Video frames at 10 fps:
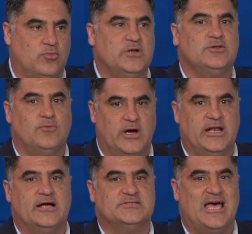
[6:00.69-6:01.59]
went to the White
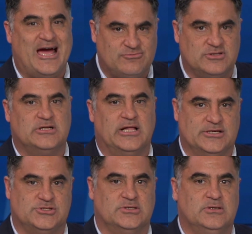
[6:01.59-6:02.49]
House after the
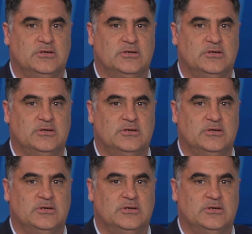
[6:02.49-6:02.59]
election